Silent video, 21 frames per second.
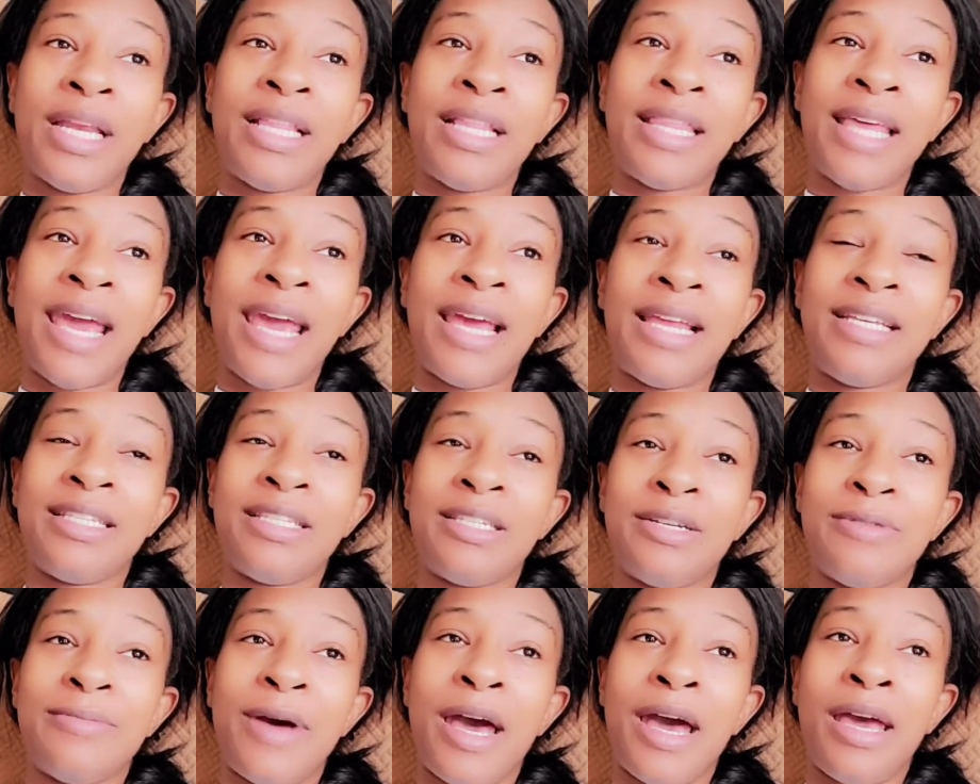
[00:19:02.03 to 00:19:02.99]
that
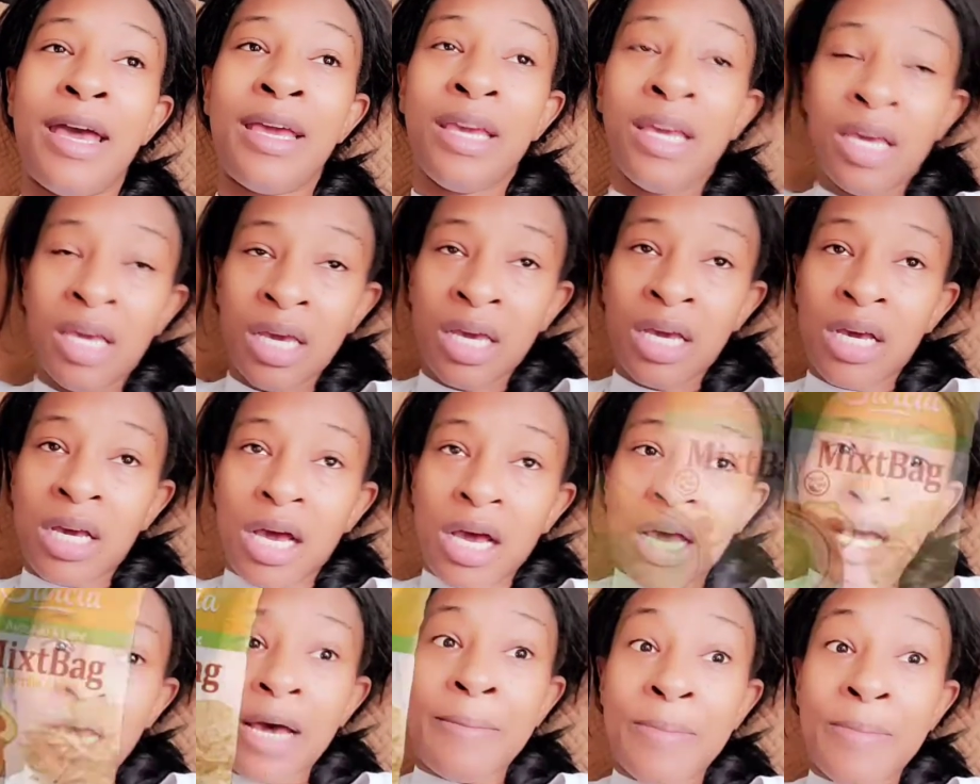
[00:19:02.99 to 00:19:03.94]
into
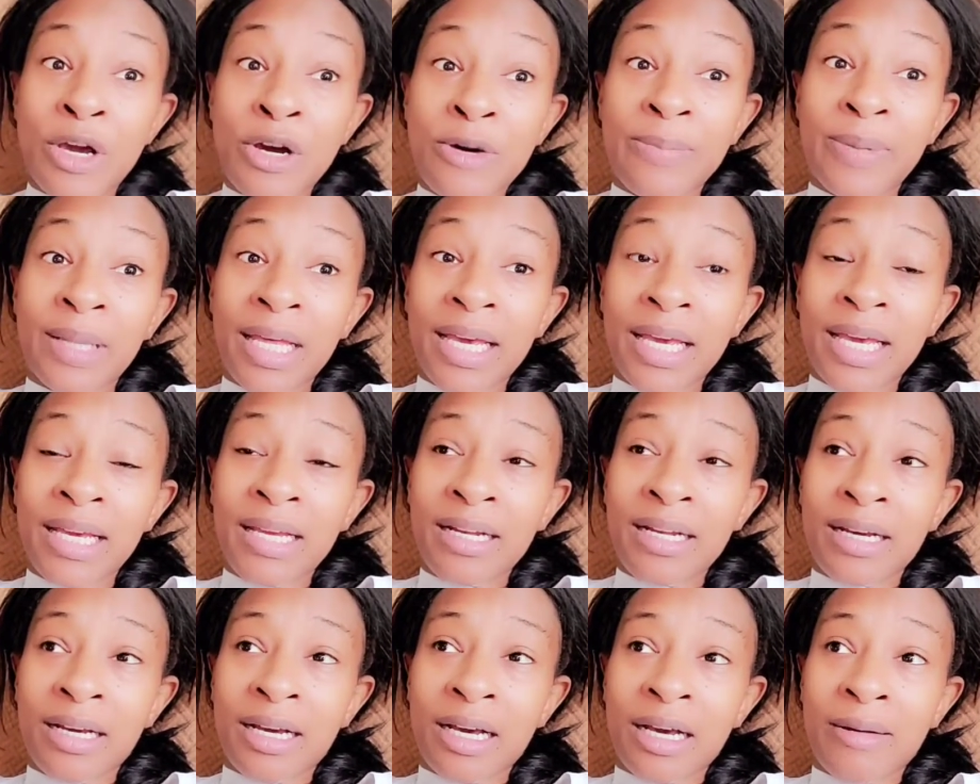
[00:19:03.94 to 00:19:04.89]
my meal plan.
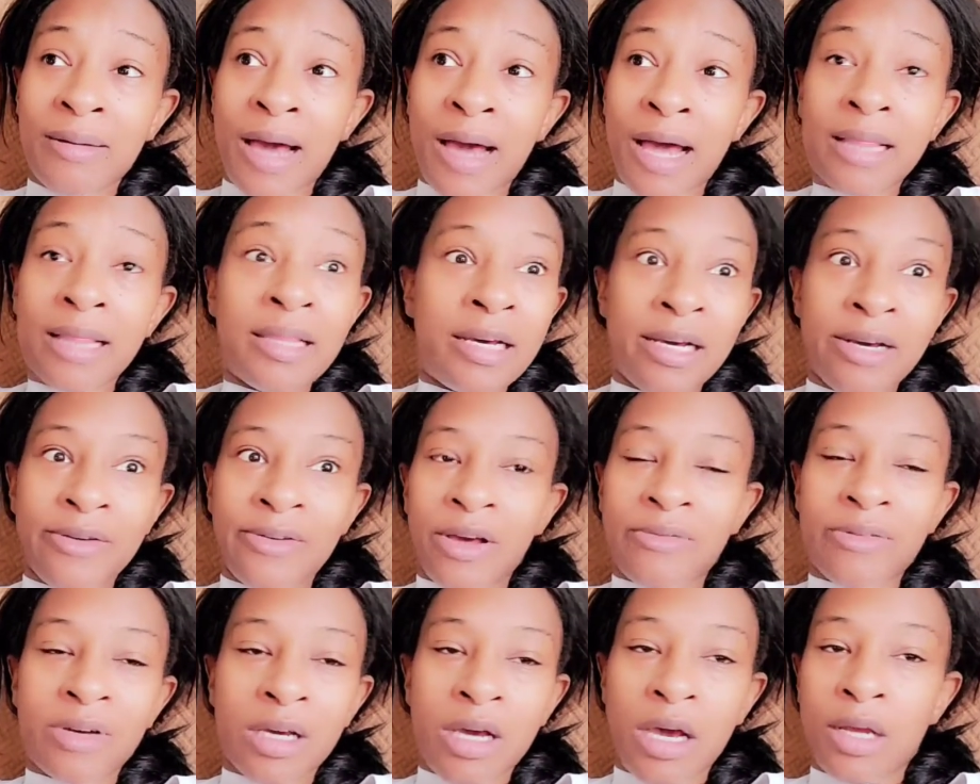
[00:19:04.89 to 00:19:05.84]
I love
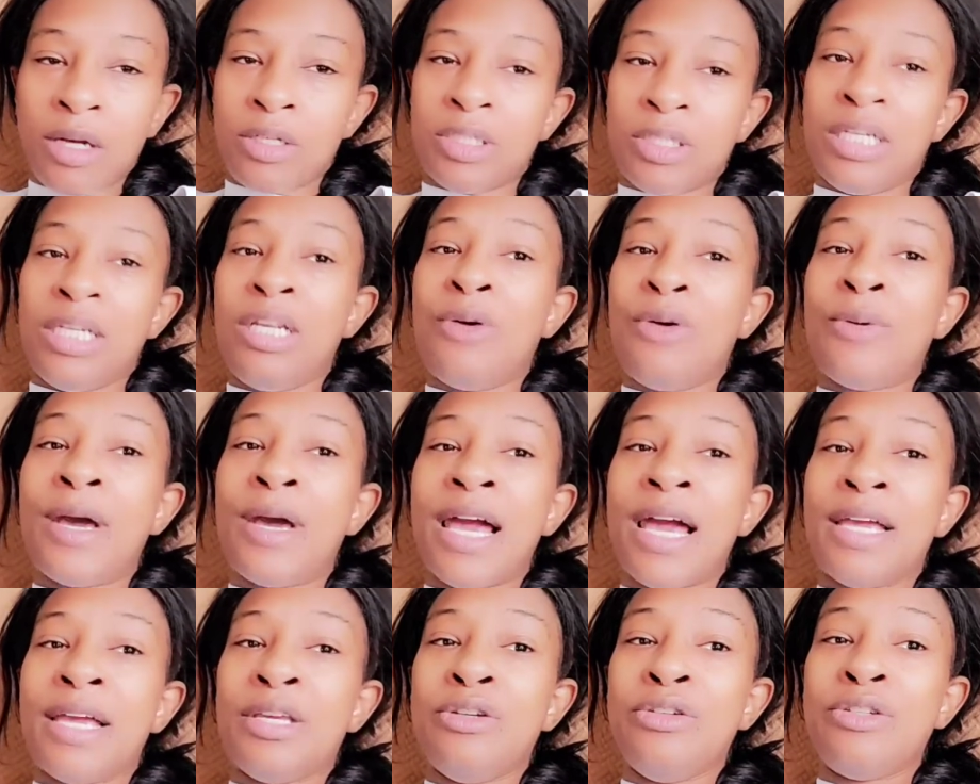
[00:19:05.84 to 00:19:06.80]
avocados anyway.
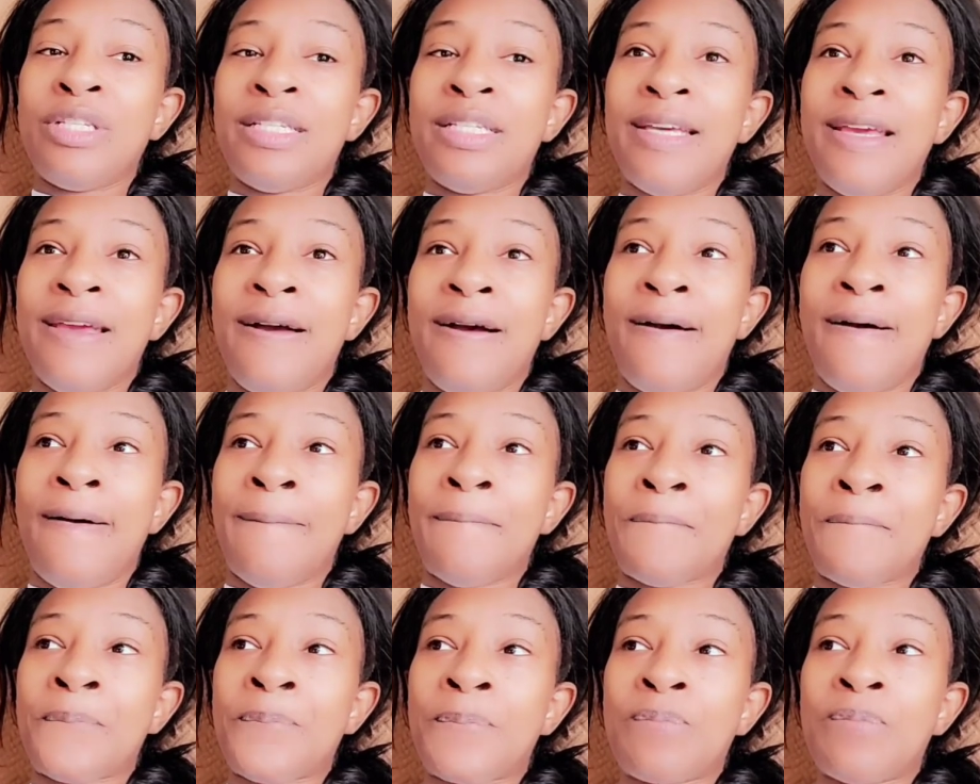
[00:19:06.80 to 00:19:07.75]
I usually
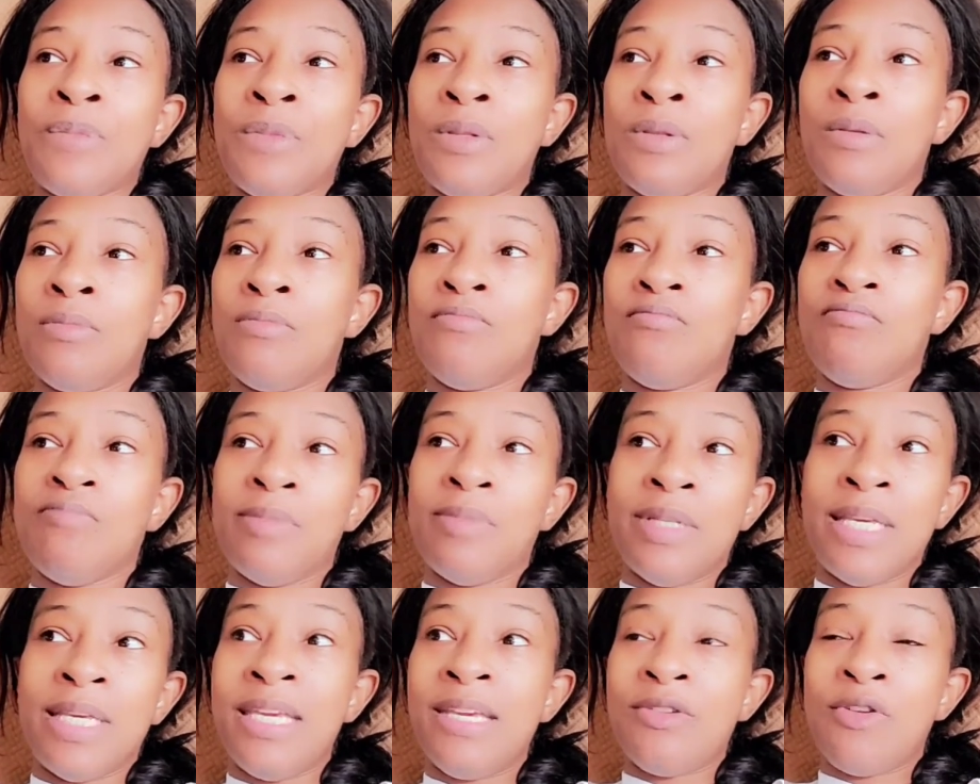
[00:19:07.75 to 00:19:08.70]

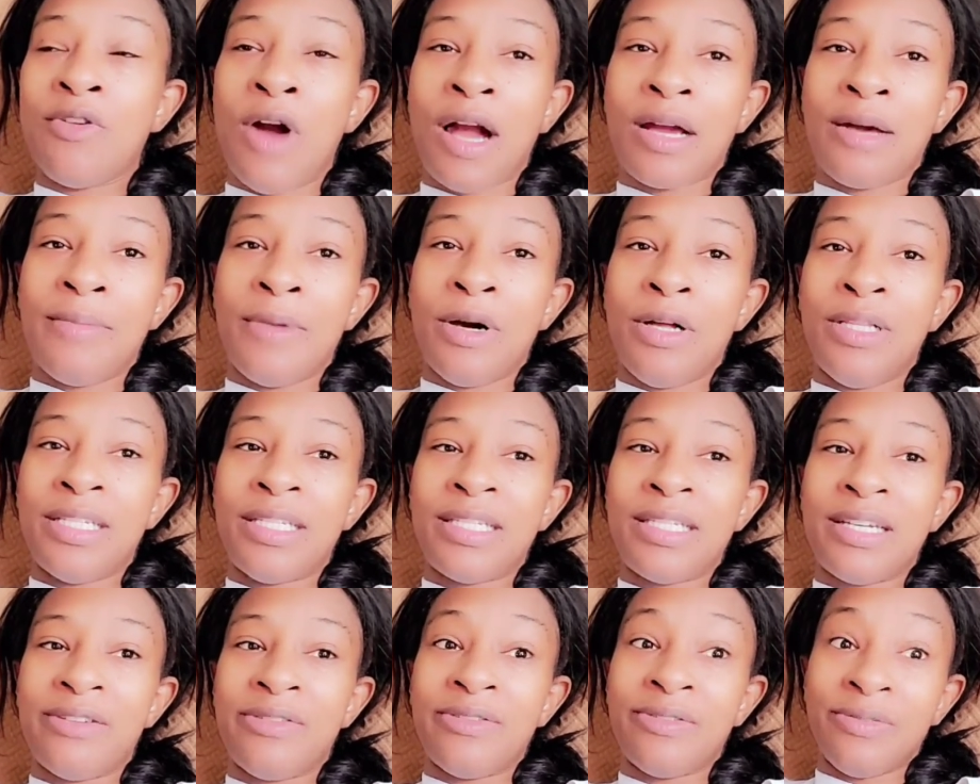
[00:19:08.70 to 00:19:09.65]
eat guacamole
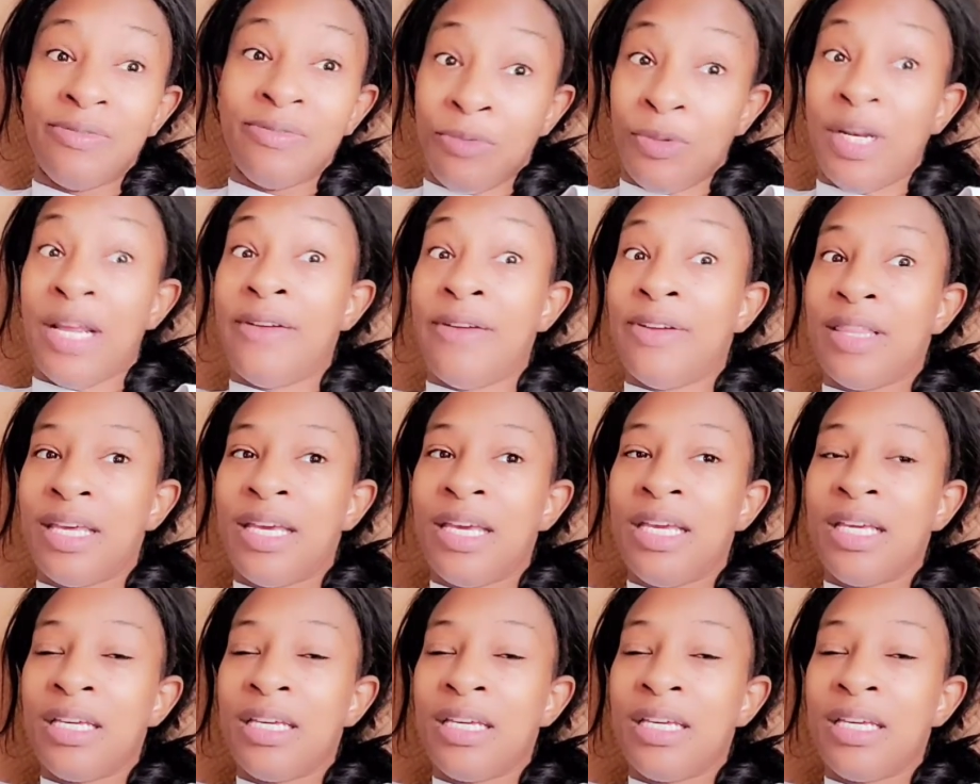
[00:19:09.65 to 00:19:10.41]
stuff with everything.